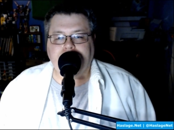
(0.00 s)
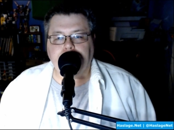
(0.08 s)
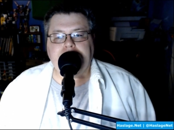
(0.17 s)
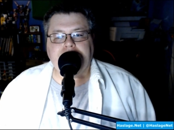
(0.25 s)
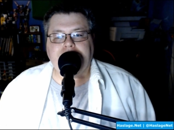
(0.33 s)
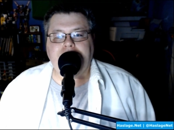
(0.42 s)
me
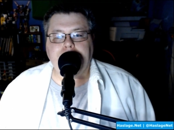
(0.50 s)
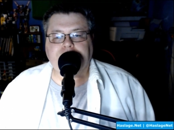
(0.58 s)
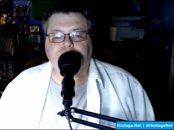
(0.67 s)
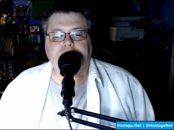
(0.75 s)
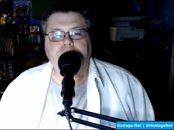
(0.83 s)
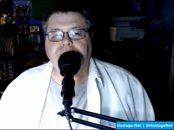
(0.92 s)
in the comments
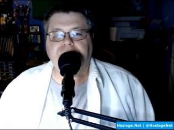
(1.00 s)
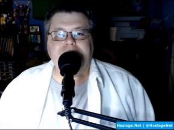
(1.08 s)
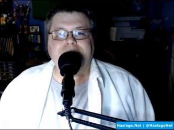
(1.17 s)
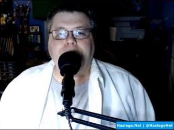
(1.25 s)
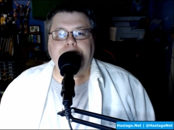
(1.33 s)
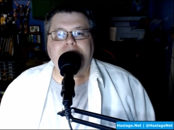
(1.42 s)
what you think
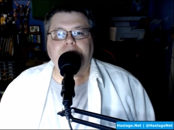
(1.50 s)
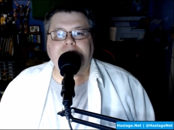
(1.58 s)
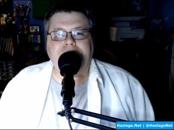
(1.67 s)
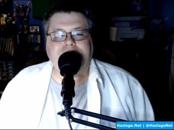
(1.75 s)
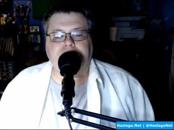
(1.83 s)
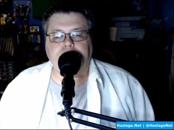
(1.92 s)
about
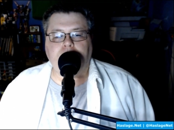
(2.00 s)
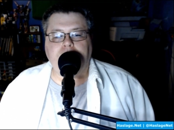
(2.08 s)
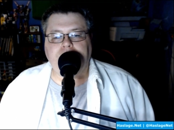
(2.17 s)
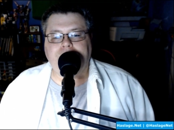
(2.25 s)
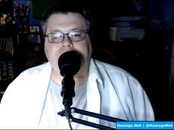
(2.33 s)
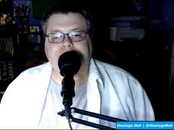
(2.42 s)
Kingdom
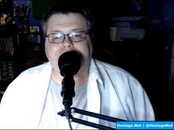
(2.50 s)
Rhinox.